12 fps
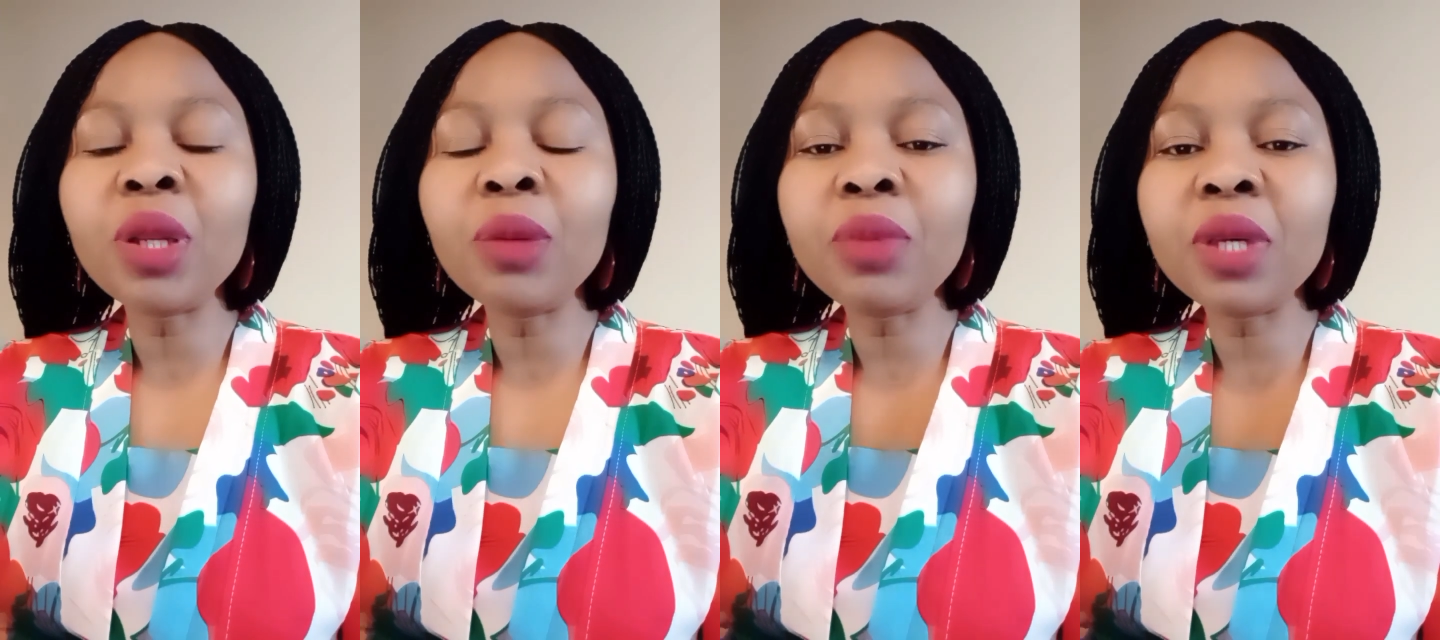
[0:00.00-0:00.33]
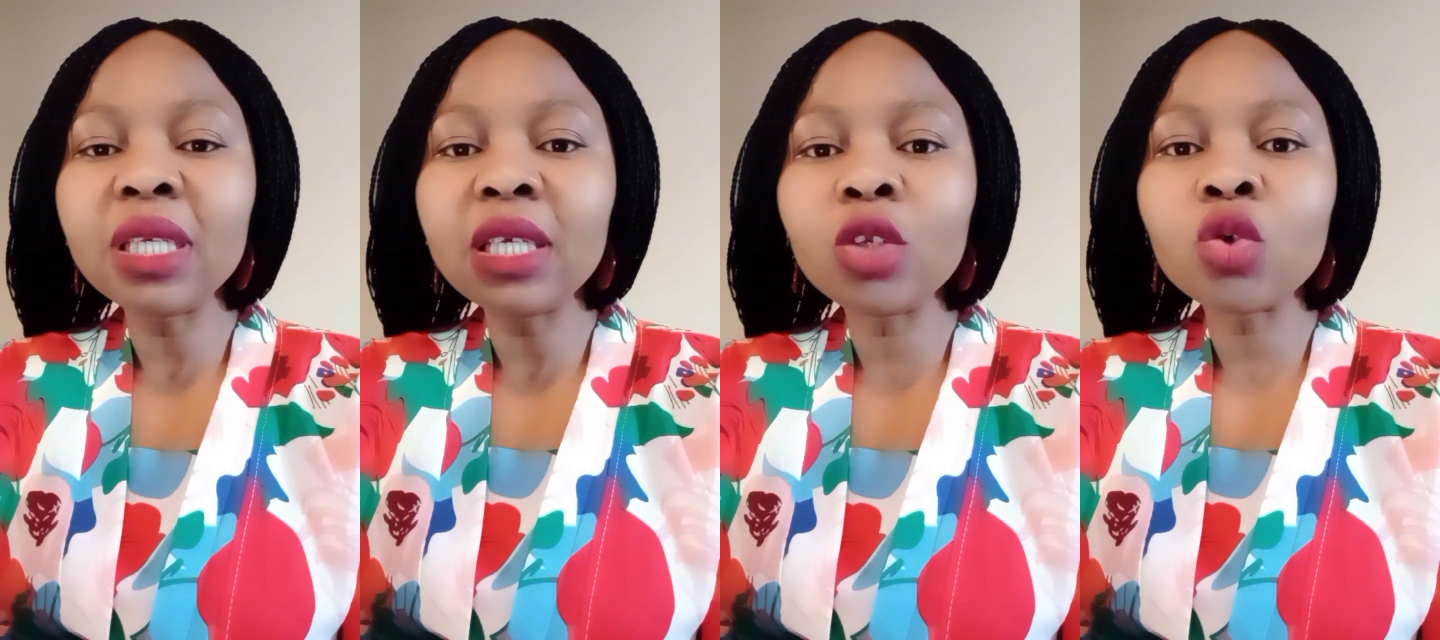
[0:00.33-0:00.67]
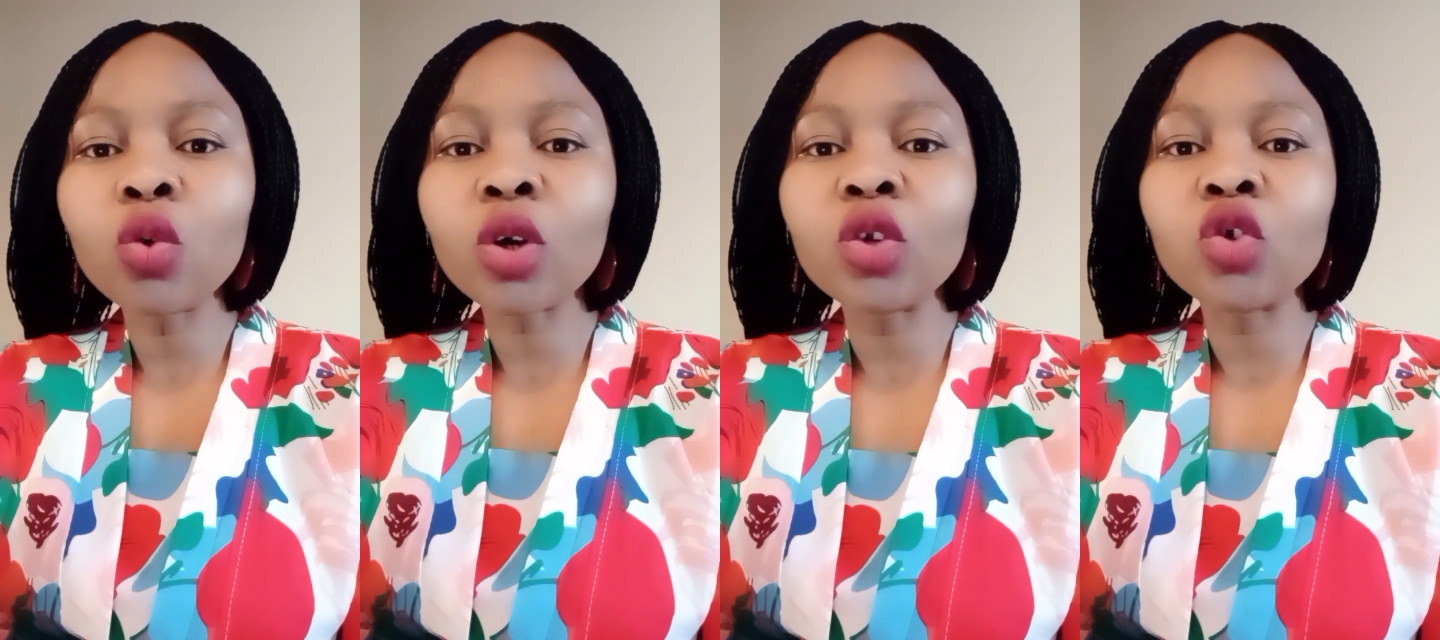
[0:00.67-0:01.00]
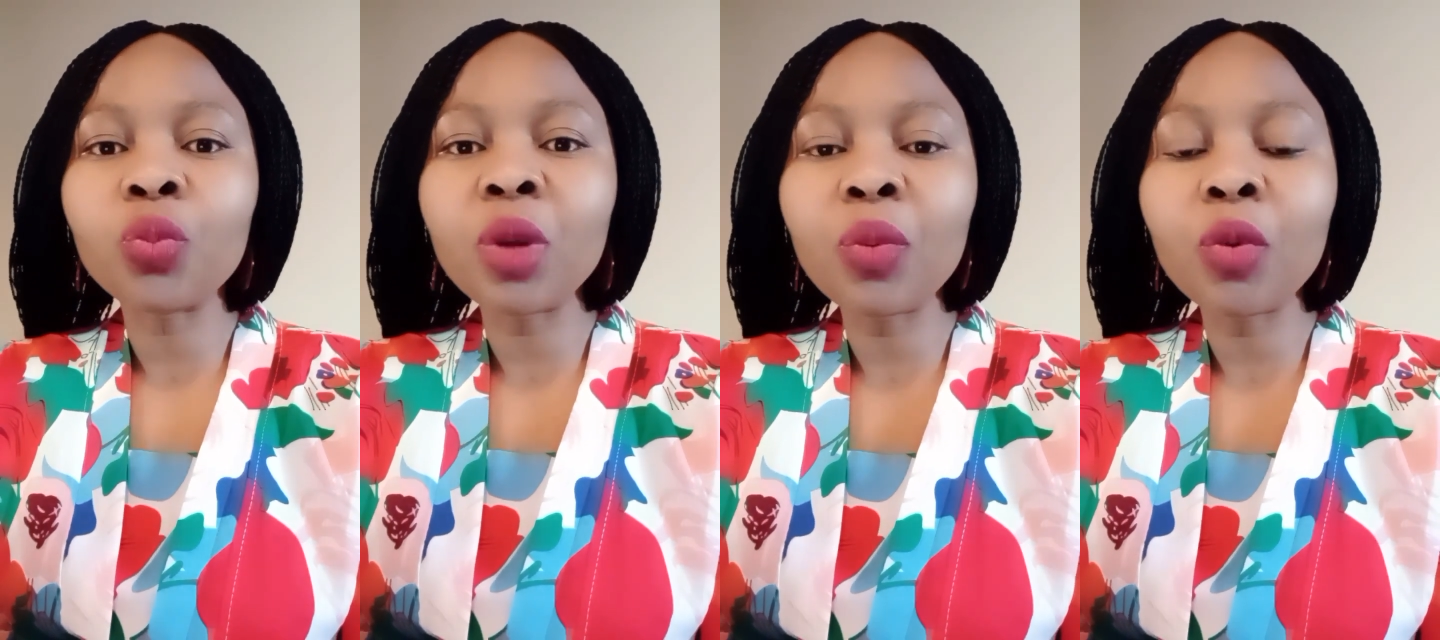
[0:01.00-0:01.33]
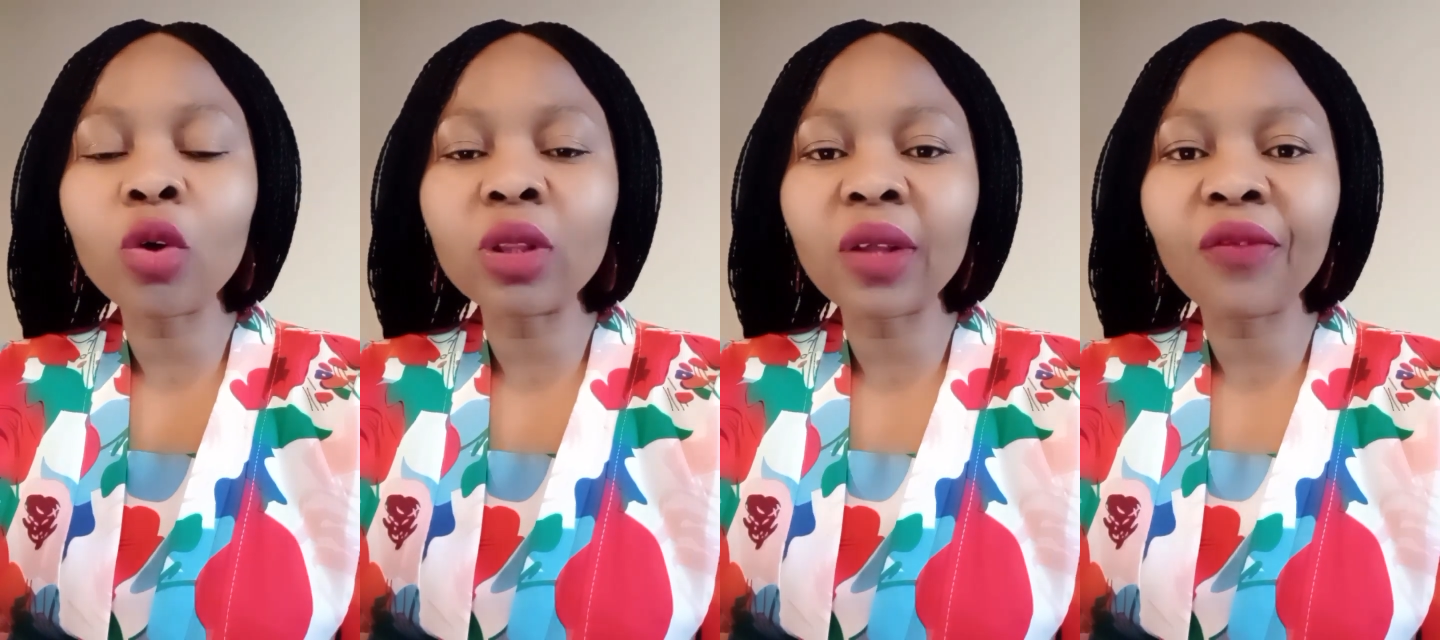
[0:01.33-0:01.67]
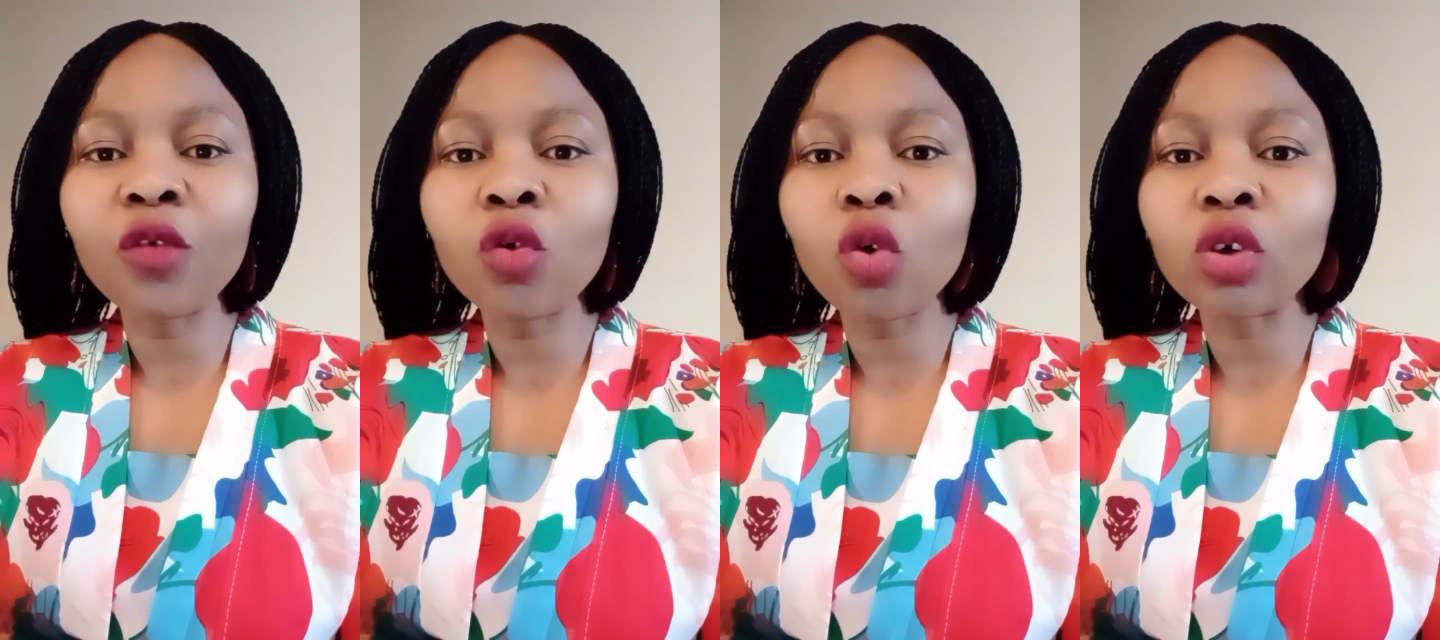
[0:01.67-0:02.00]
being busy talking to people on the
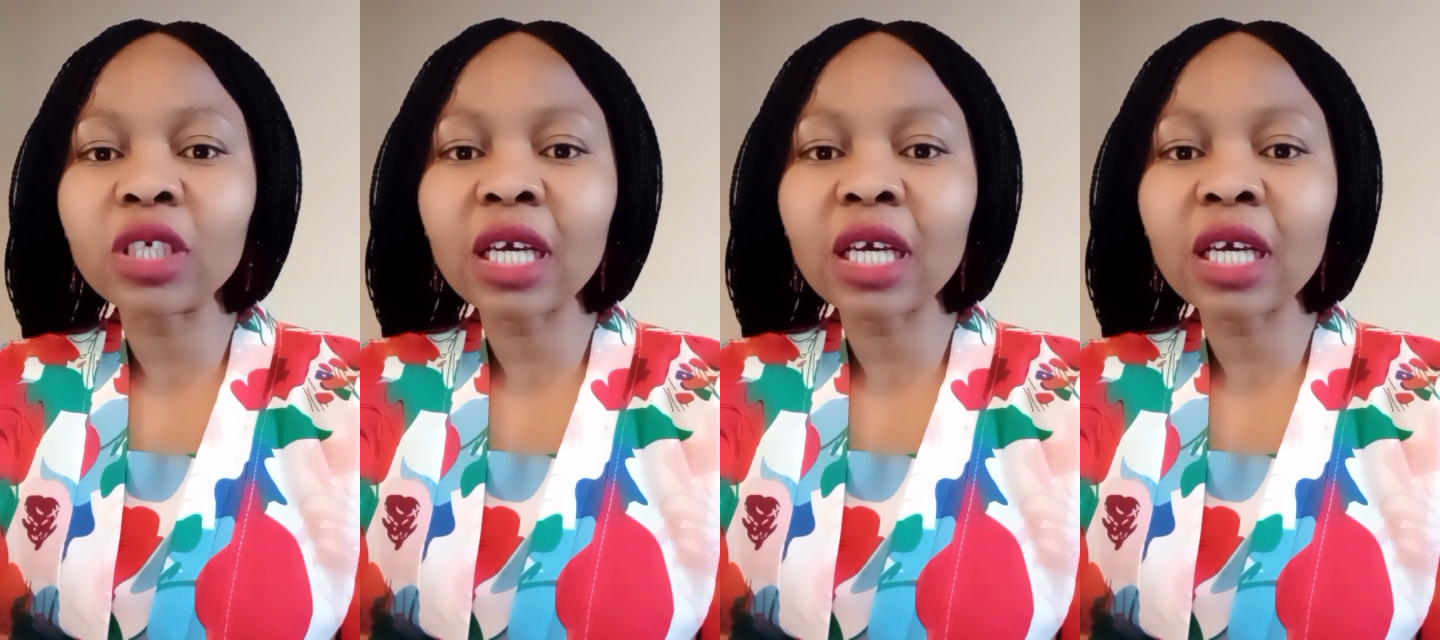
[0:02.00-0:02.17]
phone or